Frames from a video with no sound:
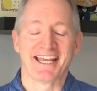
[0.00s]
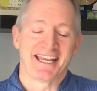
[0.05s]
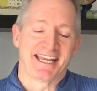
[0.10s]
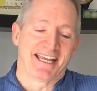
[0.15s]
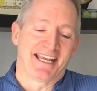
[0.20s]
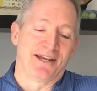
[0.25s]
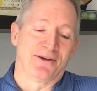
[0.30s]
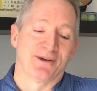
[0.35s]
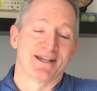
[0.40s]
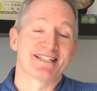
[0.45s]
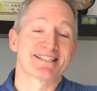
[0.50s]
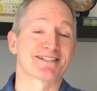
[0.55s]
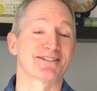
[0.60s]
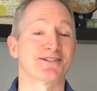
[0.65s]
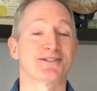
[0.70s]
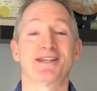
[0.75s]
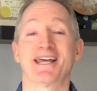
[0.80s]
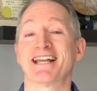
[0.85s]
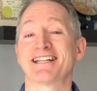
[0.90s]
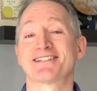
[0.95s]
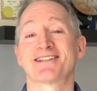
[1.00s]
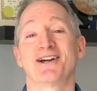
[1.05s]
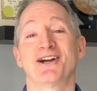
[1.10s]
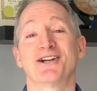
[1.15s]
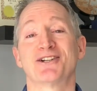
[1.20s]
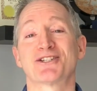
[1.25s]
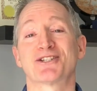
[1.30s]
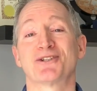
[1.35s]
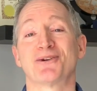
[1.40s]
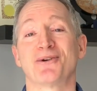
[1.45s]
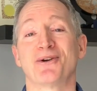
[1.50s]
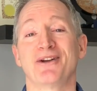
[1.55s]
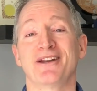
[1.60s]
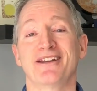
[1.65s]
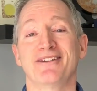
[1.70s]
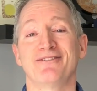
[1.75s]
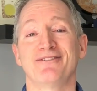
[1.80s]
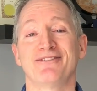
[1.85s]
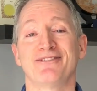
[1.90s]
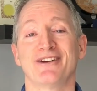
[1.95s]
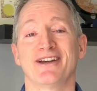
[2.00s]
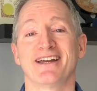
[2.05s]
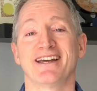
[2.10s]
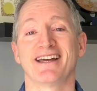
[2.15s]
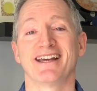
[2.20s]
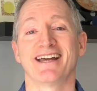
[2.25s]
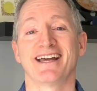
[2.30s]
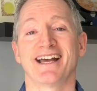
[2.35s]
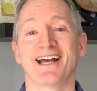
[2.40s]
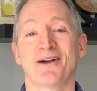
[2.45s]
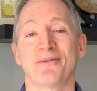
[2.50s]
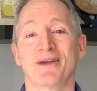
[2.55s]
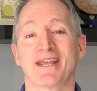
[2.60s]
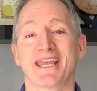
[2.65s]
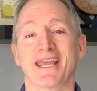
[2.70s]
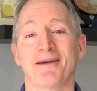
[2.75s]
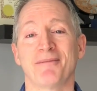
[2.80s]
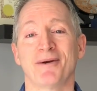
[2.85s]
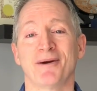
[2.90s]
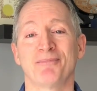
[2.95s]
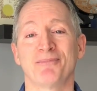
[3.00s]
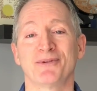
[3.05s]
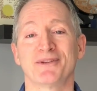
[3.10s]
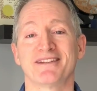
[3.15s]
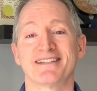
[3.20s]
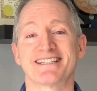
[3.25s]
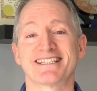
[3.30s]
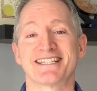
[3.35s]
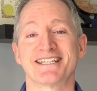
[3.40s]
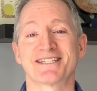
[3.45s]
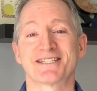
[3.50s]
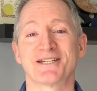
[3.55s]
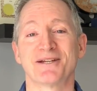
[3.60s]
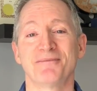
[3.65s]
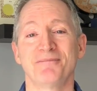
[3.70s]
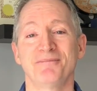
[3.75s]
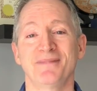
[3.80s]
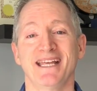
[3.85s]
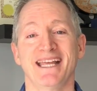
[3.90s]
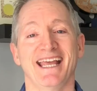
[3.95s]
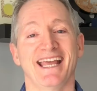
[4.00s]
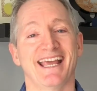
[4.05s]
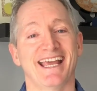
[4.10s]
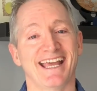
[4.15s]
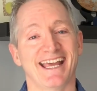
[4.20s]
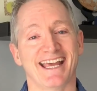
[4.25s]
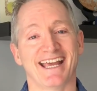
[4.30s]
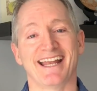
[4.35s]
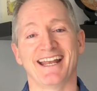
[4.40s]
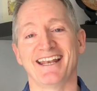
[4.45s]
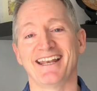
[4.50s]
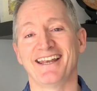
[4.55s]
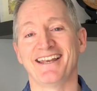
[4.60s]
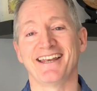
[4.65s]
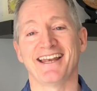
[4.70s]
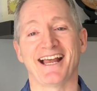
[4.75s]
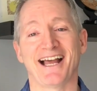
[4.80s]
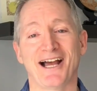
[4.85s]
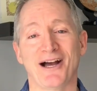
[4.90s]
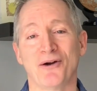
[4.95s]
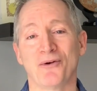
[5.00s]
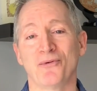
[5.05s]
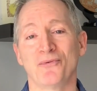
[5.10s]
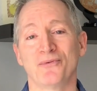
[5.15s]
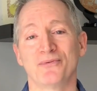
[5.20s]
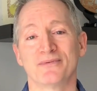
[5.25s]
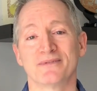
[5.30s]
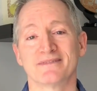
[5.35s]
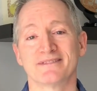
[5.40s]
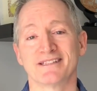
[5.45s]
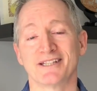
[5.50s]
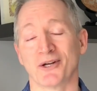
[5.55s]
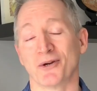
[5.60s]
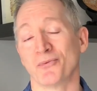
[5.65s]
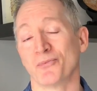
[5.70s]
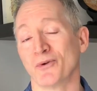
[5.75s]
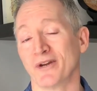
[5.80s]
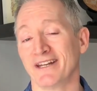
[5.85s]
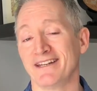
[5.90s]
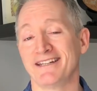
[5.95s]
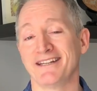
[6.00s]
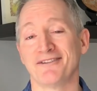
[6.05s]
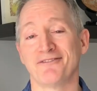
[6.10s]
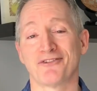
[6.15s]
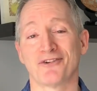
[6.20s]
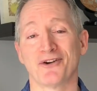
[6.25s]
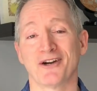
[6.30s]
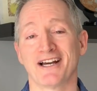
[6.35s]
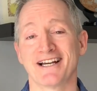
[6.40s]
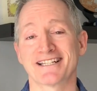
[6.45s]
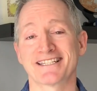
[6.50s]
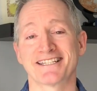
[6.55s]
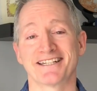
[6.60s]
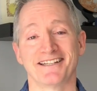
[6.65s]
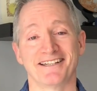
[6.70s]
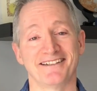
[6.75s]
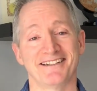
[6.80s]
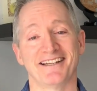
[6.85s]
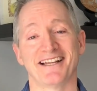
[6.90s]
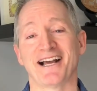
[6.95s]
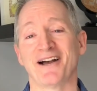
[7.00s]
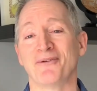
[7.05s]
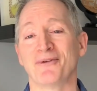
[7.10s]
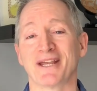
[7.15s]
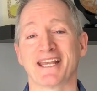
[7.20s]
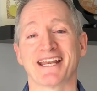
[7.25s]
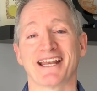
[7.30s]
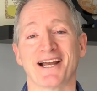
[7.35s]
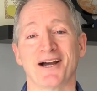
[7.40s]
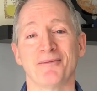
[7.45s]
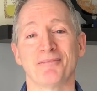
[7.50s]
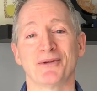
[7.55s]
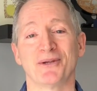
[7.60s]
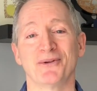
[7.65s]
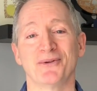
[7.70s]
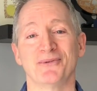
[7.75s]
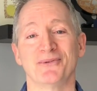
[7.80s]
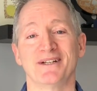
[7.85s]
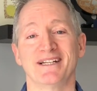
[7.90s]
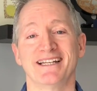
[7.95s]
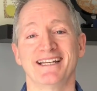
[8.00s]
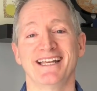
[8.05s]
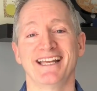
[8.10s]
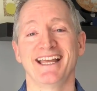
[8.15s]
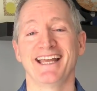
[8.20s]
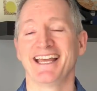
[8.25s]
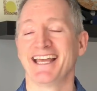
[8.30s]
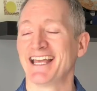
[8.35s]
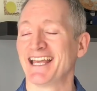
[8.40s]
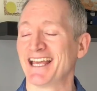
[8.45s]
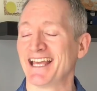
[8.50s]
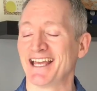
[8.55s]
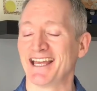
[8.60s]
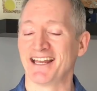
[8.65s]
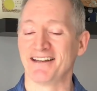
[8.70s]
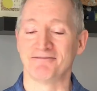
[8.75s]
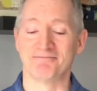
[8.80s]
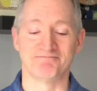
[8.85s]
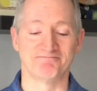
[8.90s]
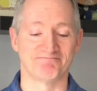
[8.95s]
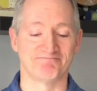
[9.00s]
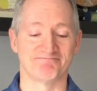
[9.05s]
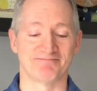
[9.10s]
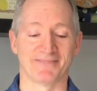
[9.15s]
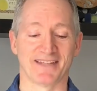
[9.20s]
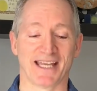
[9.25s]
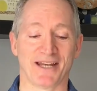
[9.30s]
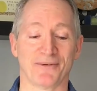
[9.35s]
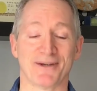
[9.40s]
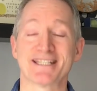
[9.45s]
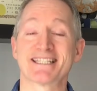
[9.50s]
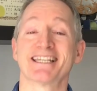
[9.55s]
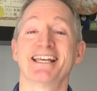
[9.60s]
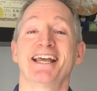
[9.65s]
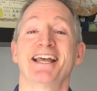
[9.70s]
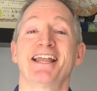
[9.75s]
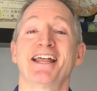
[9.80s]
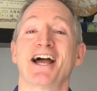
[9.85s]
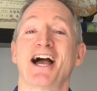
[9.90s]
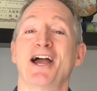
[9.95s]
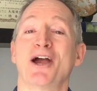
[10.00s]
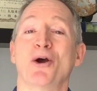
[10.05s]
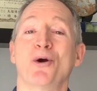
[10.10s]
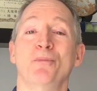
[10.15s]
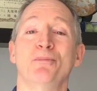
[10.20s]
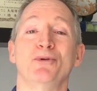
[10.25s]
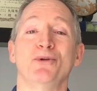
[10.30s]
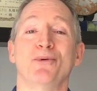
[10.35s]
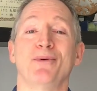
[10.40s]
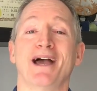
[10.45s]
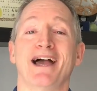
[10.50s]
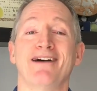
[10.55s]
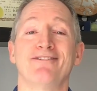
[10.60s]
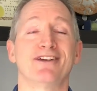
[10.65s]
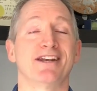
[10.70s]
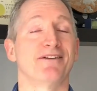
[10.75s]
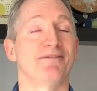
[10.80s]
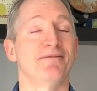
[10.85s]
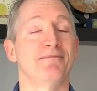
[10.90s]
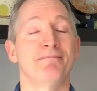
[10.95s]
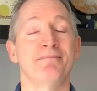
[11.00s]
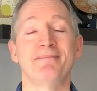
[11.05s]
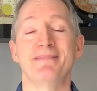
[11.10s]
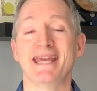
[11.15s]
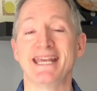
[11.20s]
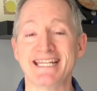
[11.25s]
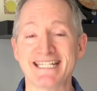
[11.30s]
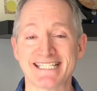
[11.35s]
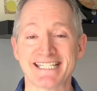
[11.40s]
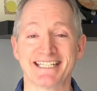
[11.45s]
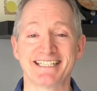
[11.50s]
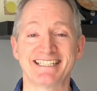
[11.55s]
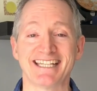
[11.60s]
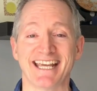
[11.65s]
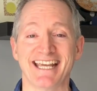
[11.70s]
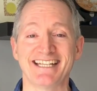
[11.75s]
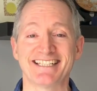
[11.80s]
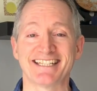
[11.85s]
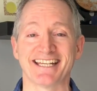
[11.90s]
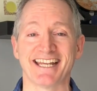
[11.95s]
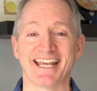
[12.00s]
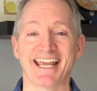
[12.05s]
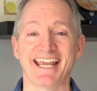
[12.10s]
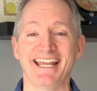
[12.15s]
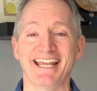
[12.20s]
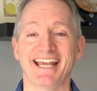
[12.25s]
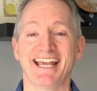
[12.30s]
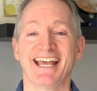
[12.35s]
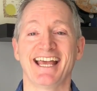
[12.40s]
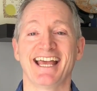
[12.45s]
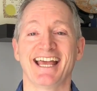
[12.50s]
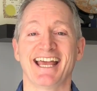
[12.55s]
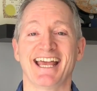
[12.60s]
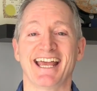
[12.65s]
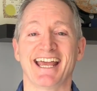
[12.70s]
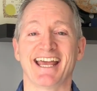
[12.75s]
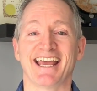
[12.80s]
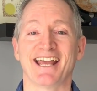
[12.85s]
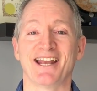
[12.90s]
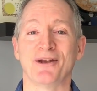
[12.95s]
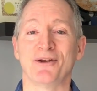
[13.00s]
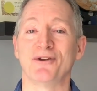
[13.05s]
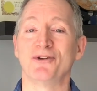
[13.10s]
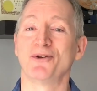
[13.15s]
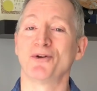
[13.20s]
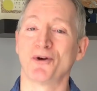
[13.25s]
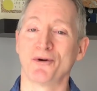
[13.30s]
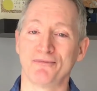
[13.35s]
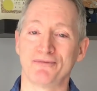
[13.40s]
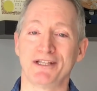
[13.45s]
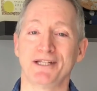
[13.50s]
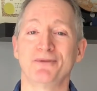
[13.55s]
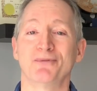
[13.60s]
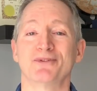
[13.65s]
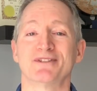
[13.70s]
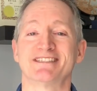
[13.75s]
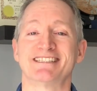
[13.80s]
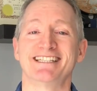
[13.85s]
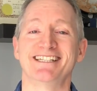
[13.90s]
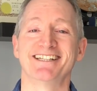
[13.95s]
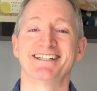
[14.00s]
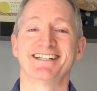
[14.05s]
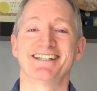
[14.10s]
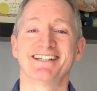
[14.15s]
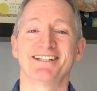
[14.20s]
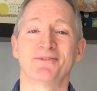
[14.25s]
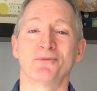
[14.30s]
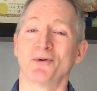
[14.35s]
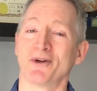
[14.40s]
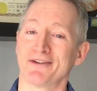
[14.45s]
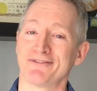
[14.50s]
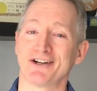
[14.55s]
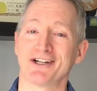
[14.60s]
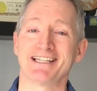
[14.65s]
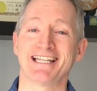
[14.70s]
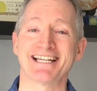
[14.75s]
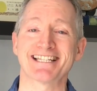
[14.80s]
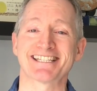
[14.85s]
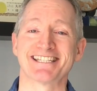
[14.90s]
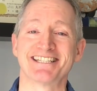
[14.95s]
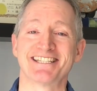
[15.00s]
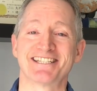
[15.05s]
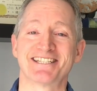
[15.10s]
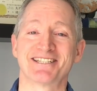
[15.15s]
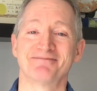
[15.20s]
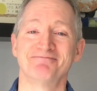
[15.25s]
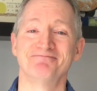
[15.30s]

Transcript: Anyways, that's our story of how we came up with this system and how, what it did for us and how we can help you. And anyways, I hope you have an amazing day today, and hopefully we'll see you in one of our lessons.